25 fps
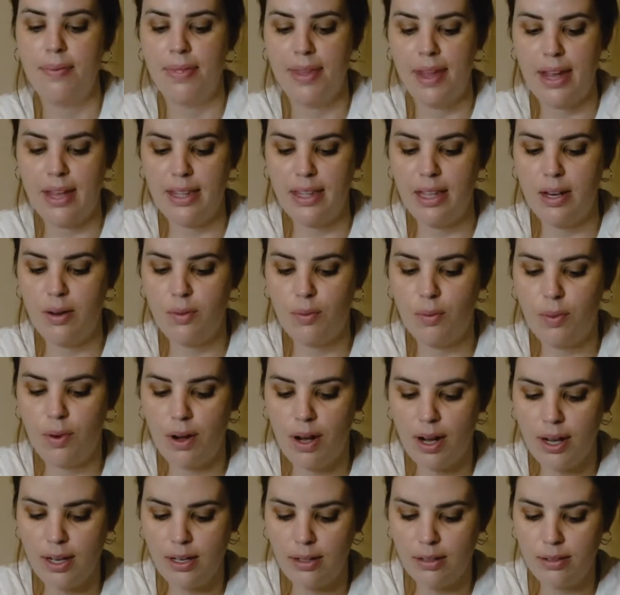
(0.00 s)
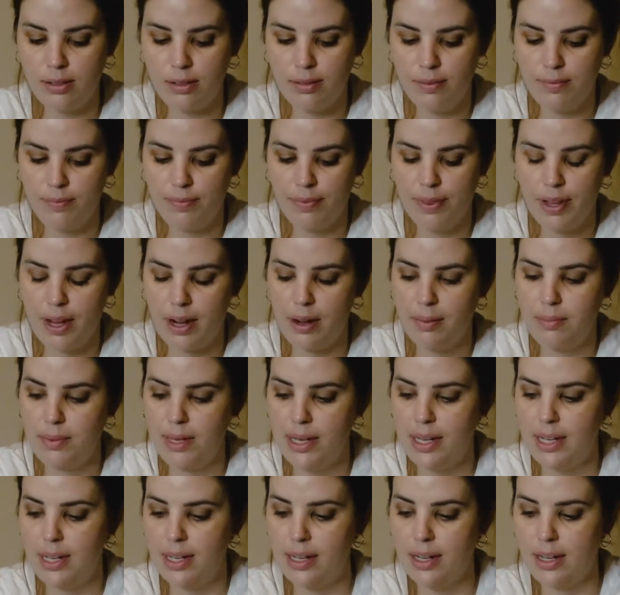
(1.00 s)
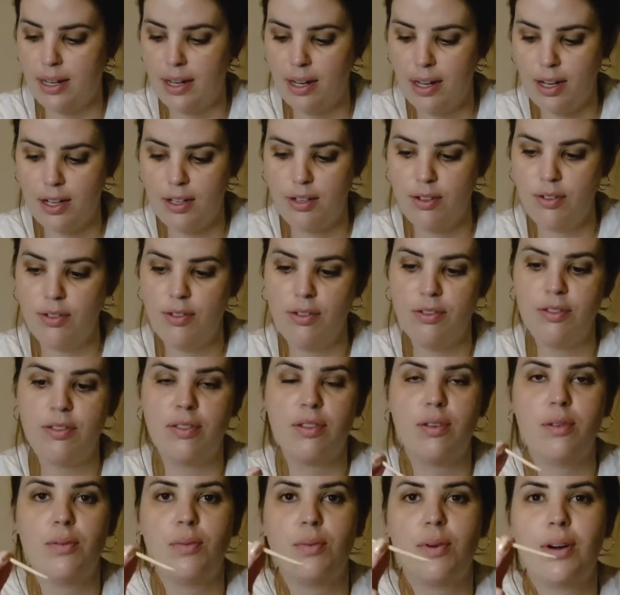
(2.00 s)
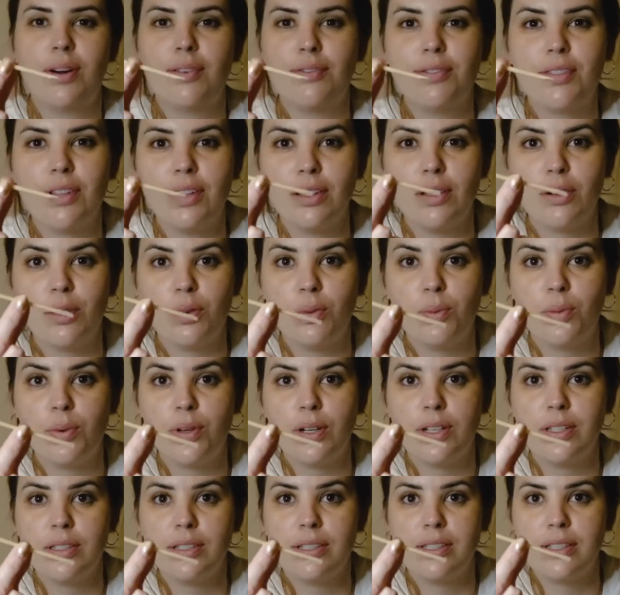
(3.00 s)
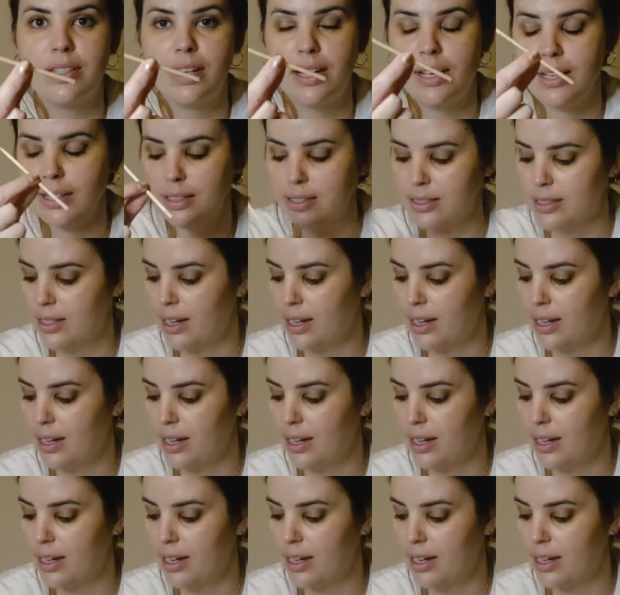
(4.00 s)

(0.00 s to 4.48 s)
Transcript: And then while I'm here, I use one of the little wooden sticks.